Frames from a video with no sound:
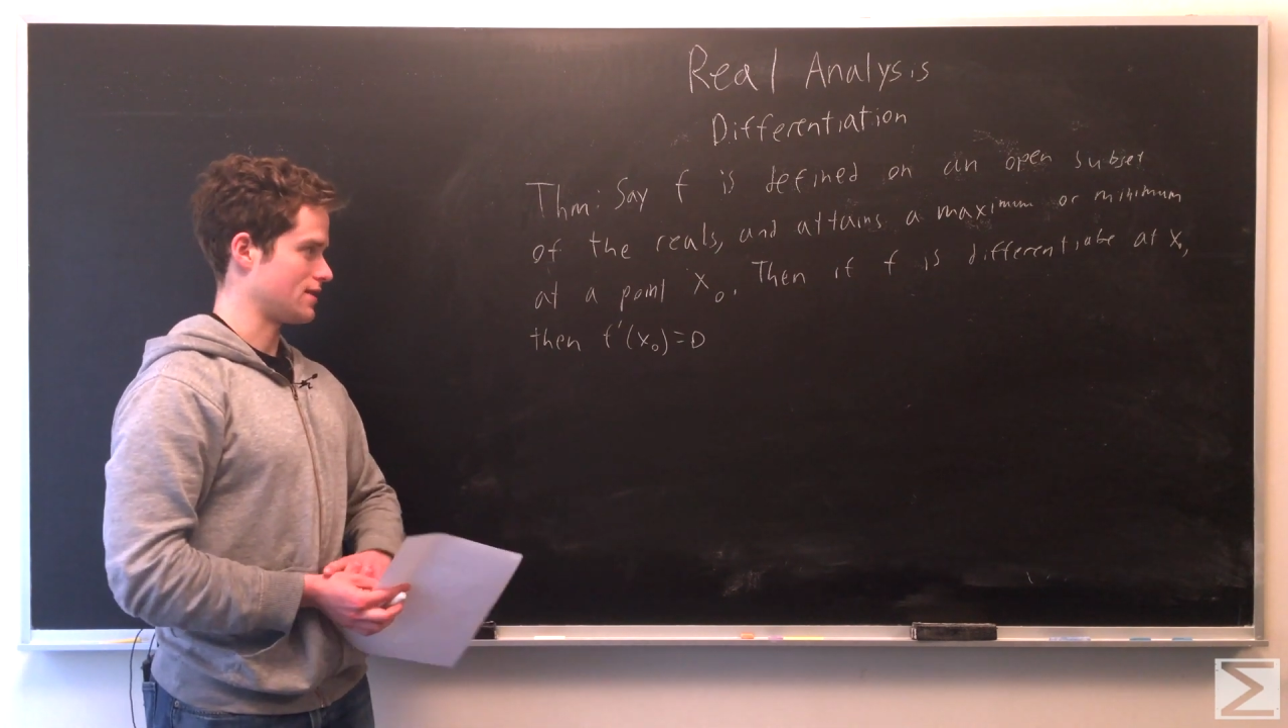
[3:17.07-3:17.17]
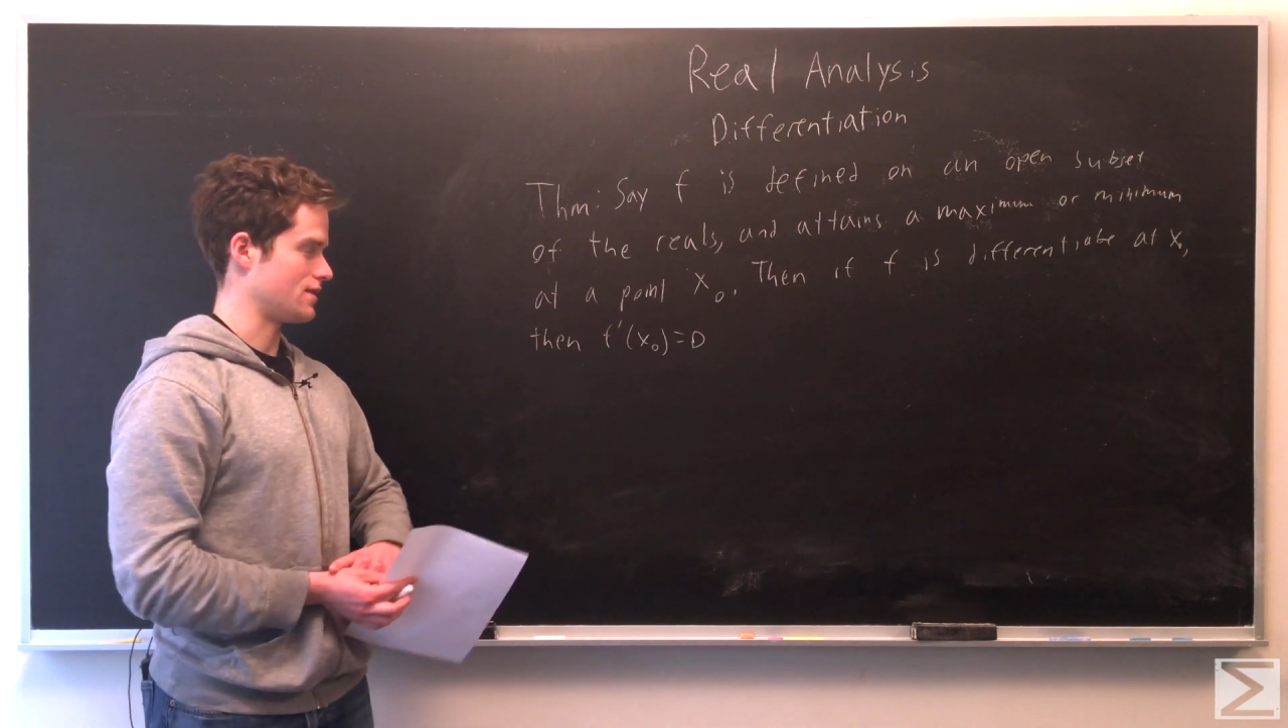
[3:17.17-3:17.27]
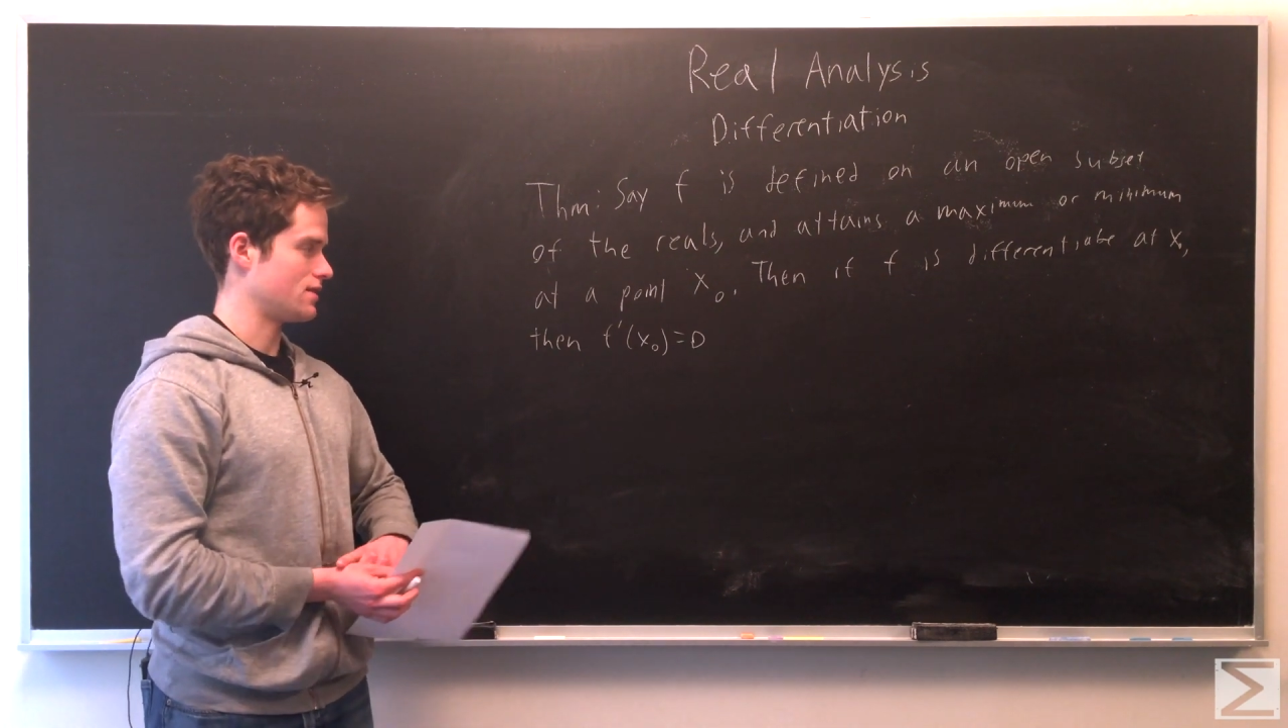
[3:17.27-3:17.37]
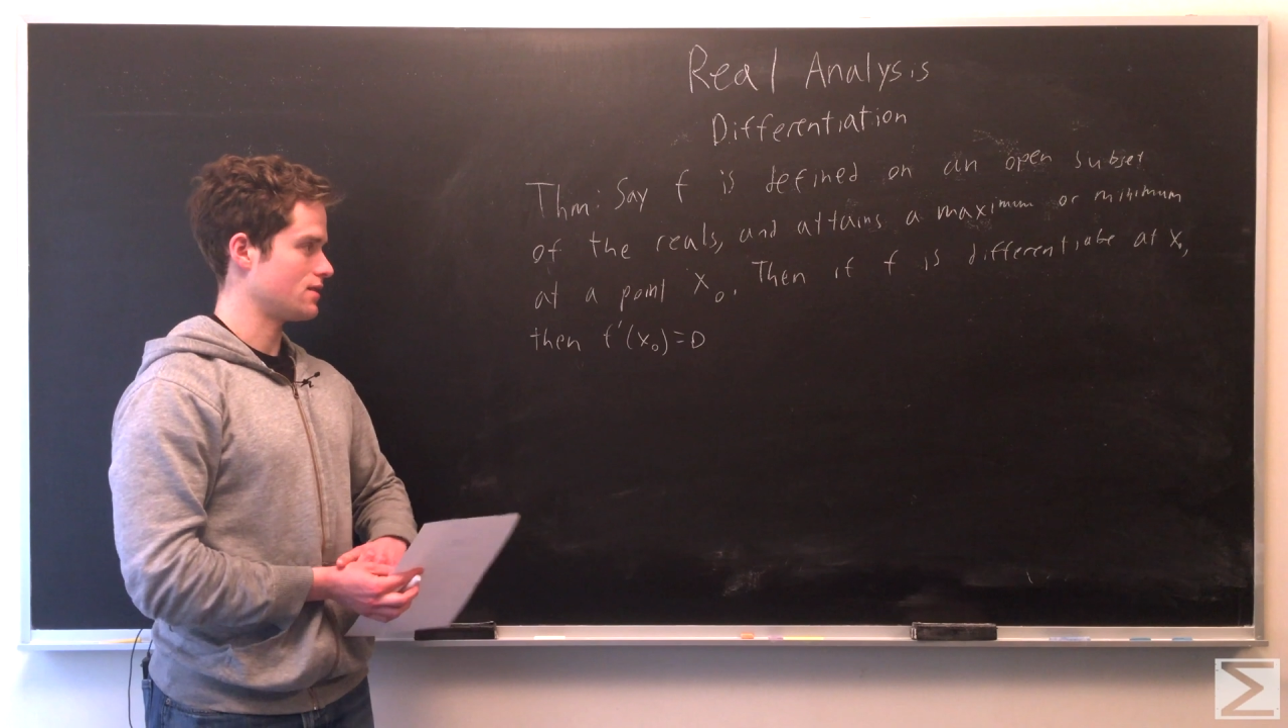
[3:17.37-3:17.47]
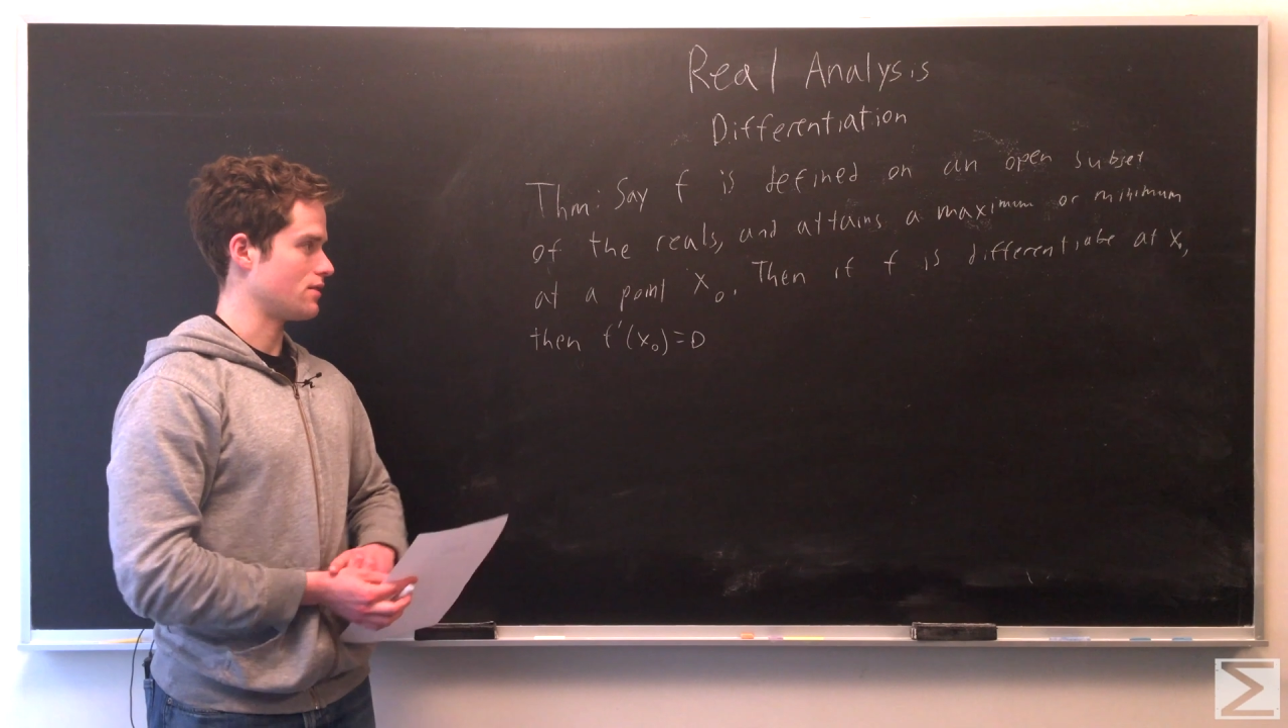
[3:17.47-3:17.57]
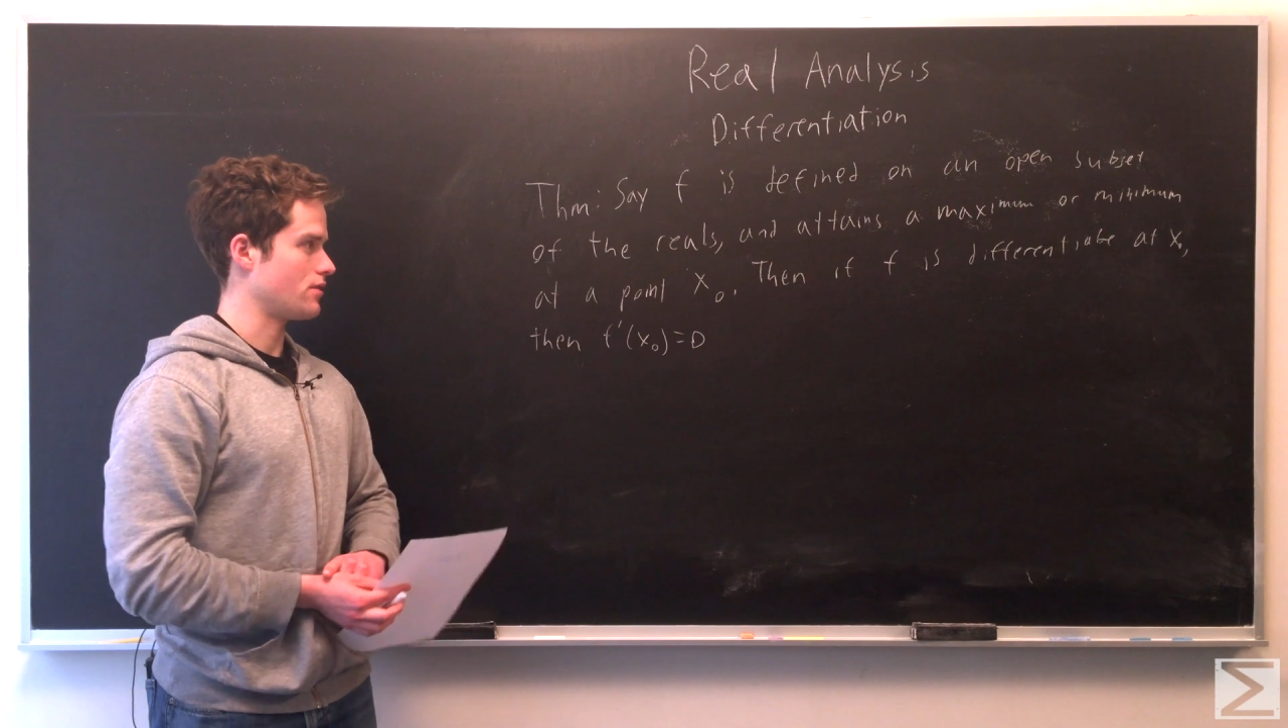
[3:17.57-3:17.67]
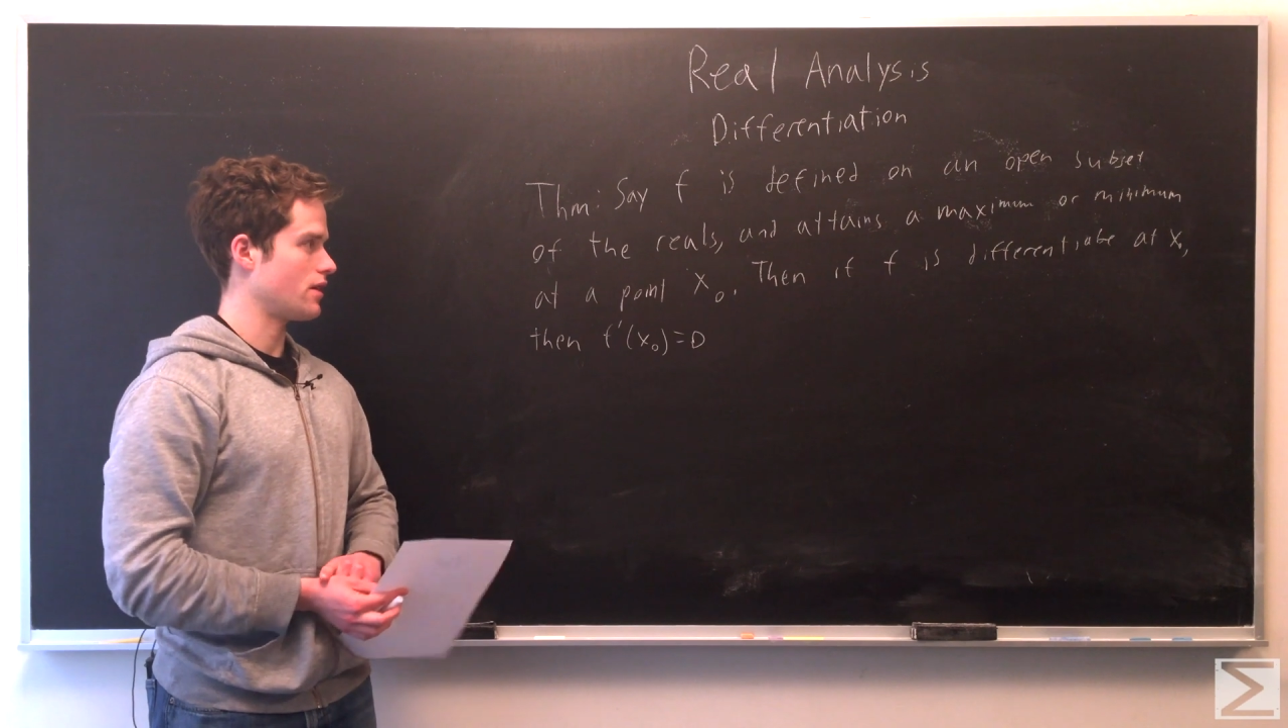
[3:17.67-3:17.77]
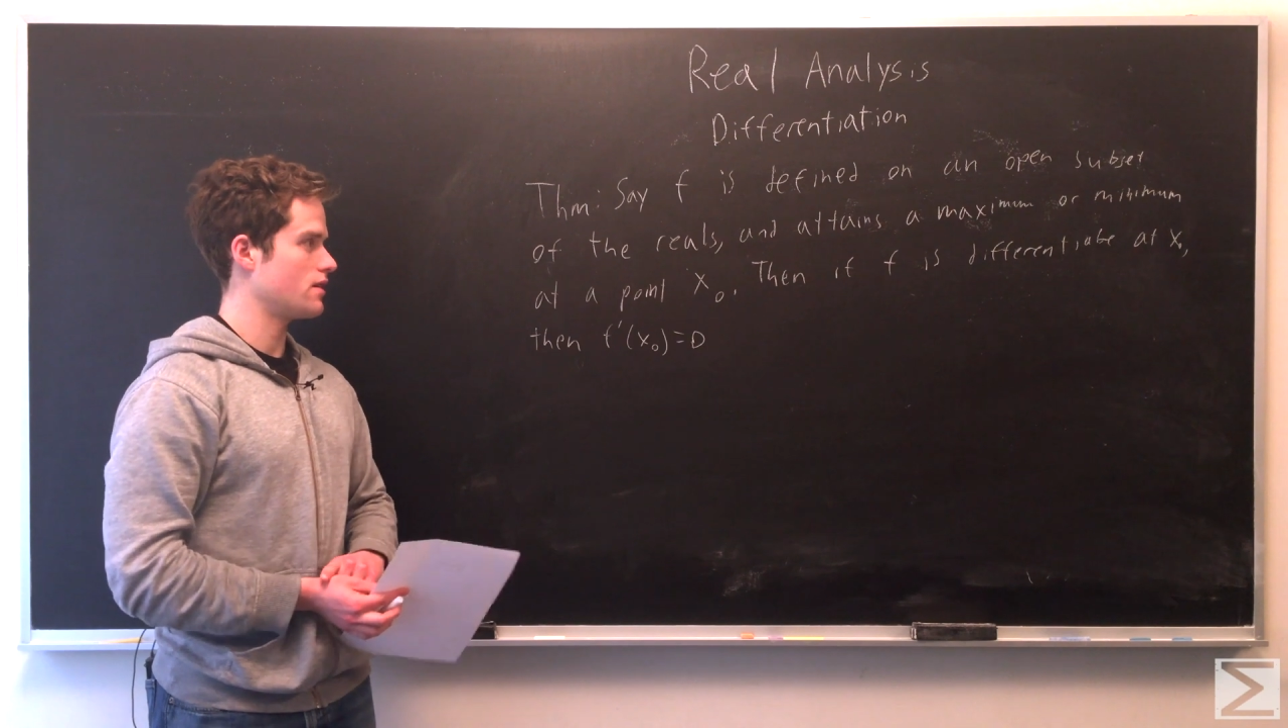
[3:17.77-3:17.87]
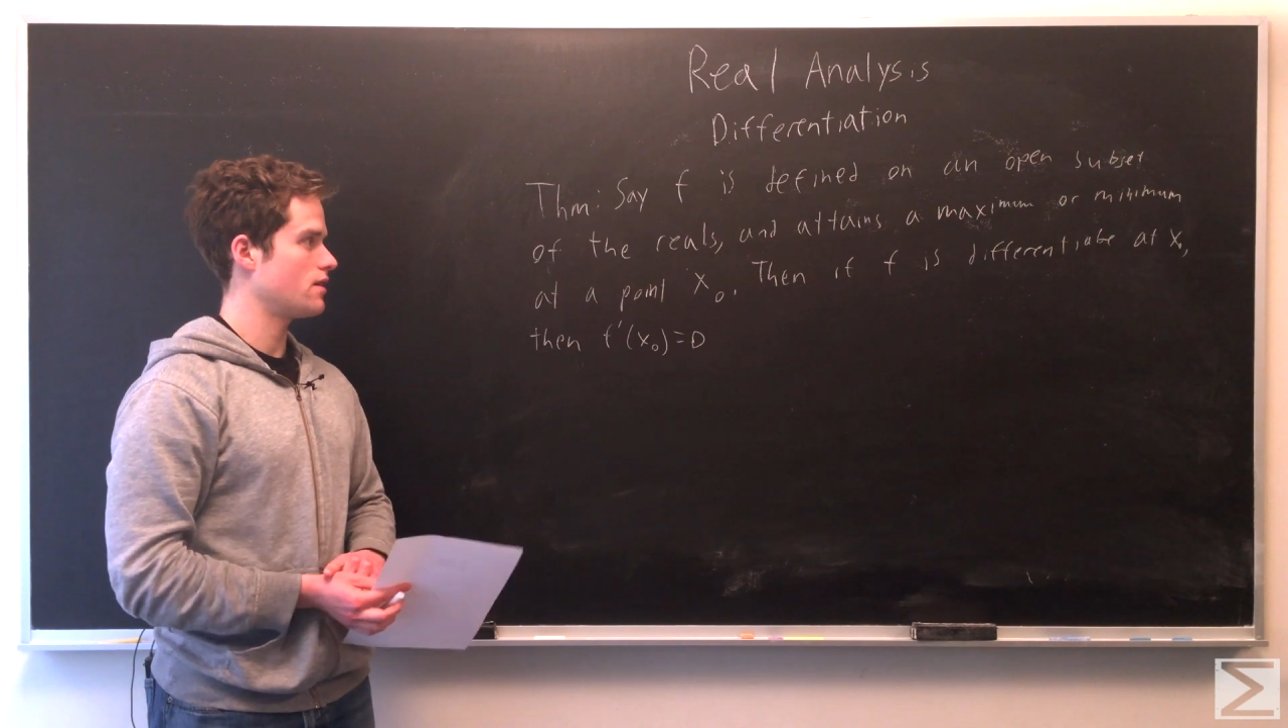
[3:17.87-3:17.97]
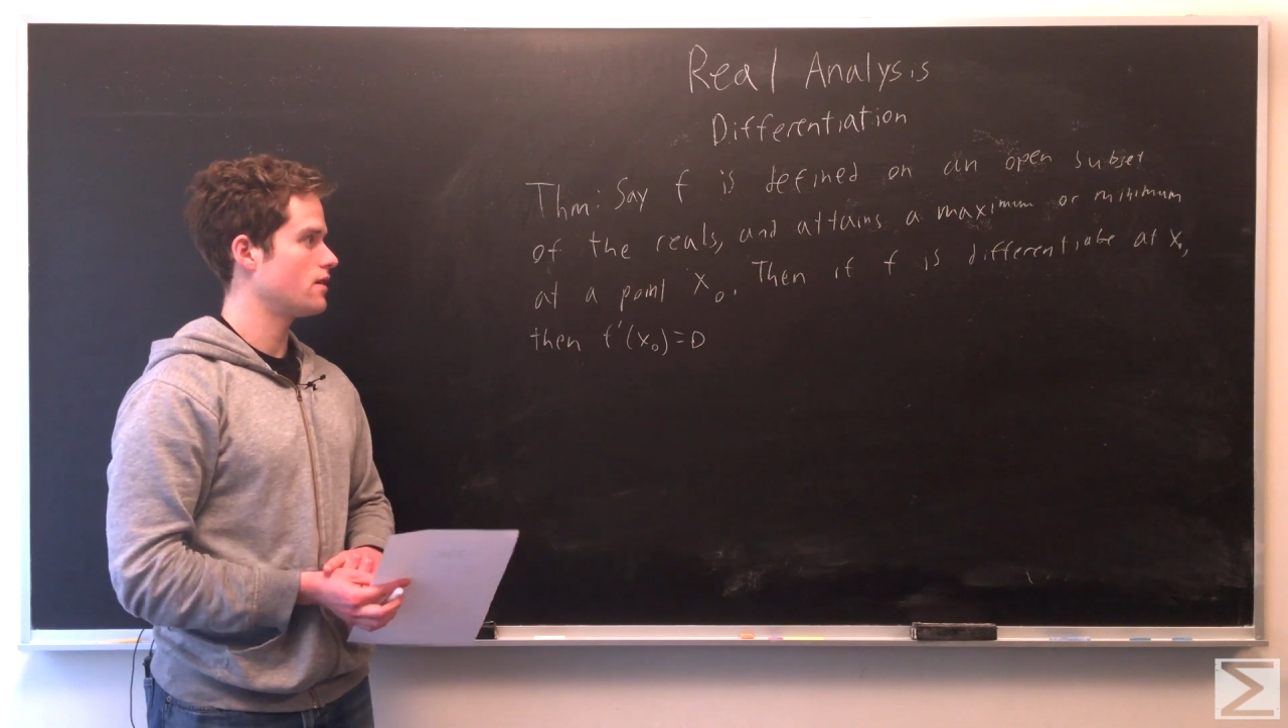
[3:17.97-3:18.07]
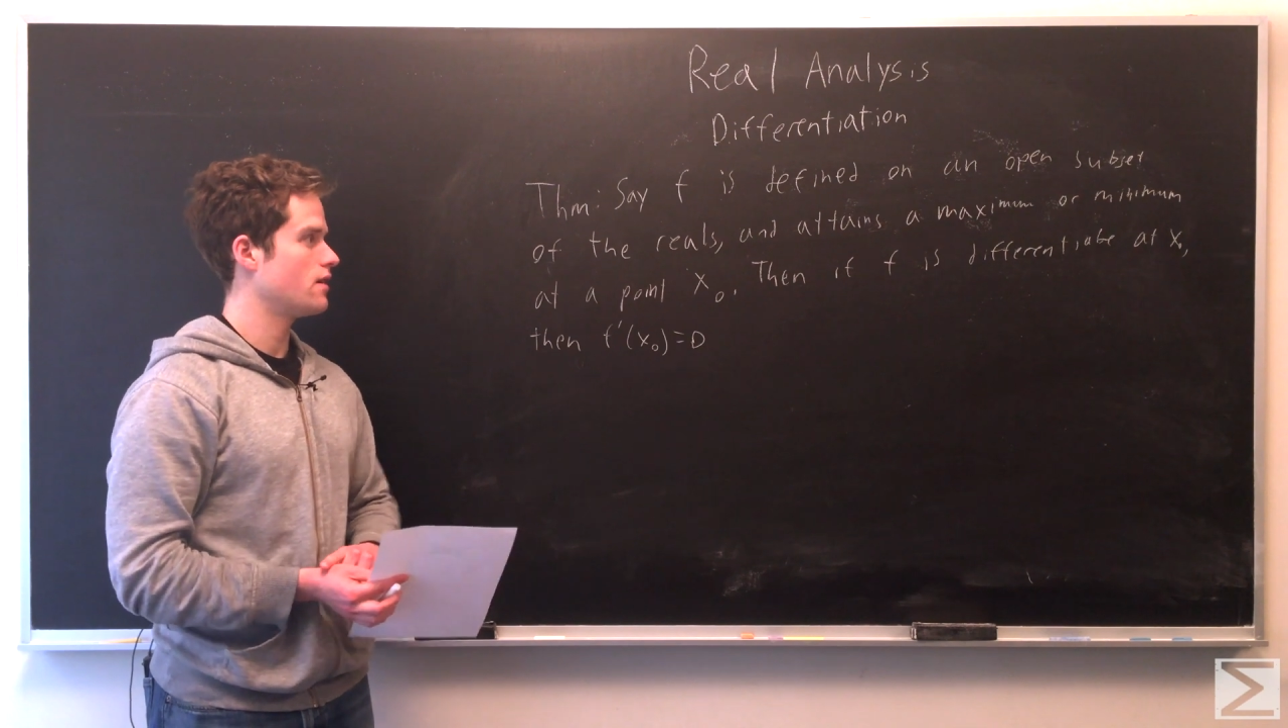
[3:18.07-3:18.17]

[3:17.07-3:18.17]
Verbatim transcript: is defined,